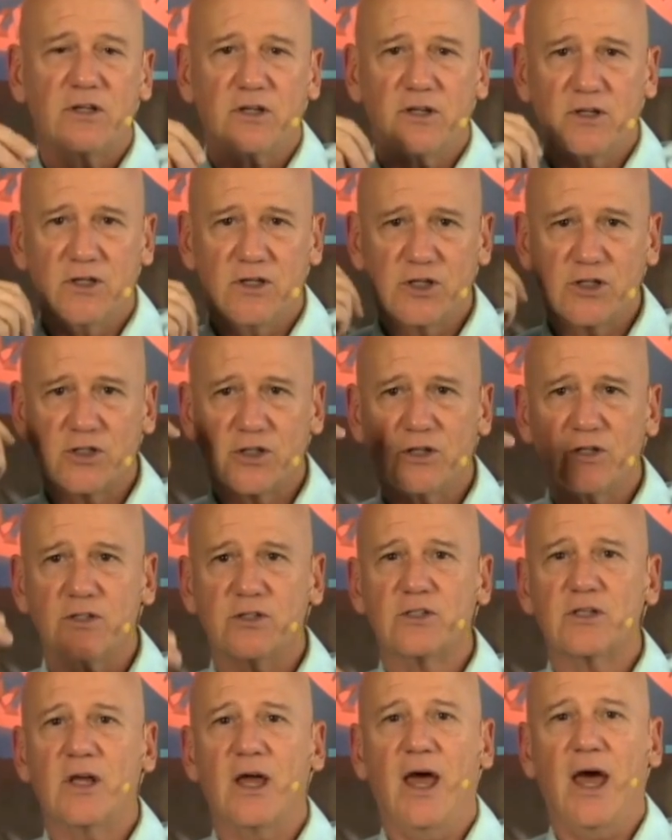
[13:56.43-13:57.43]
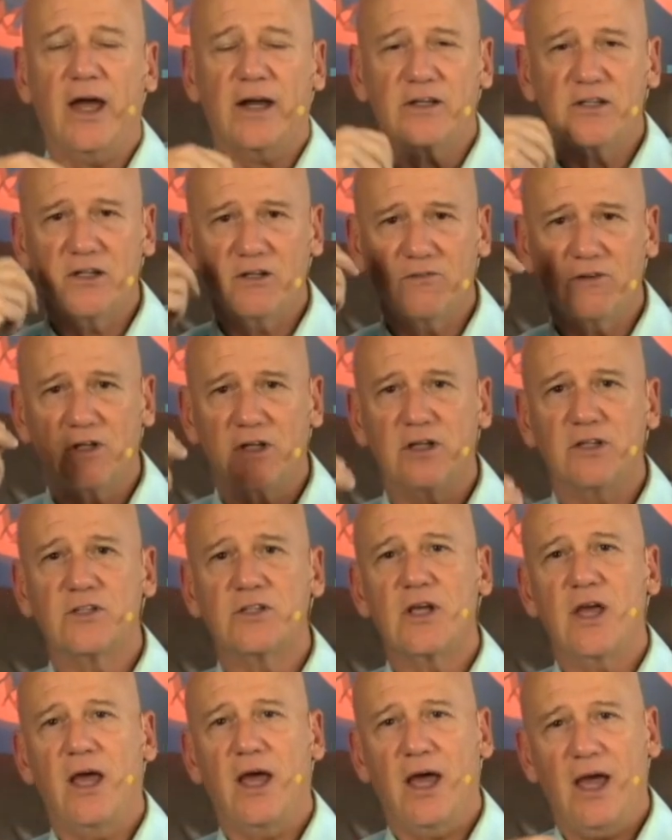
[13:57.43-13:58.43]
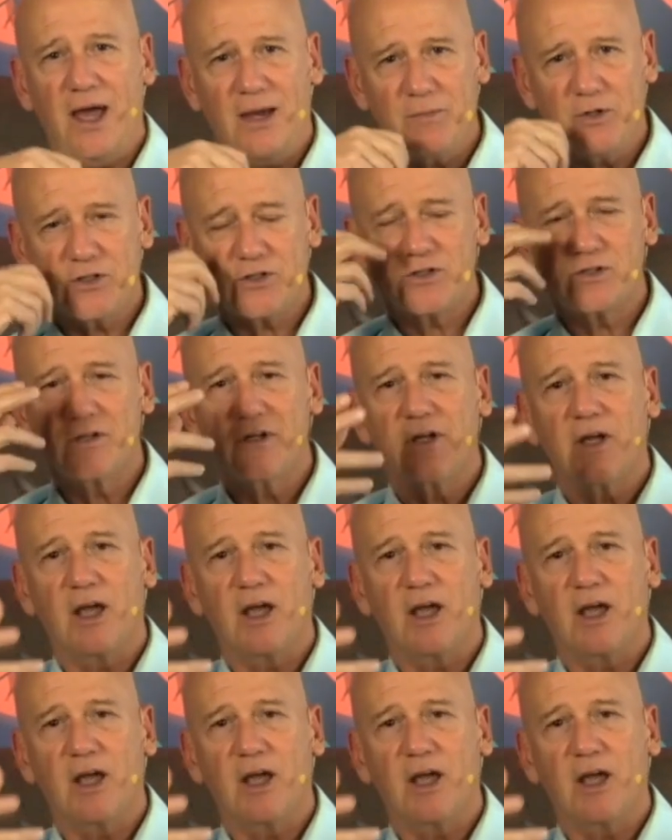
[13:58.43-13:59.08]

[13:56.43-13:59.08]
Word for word: conditions, activities, habits,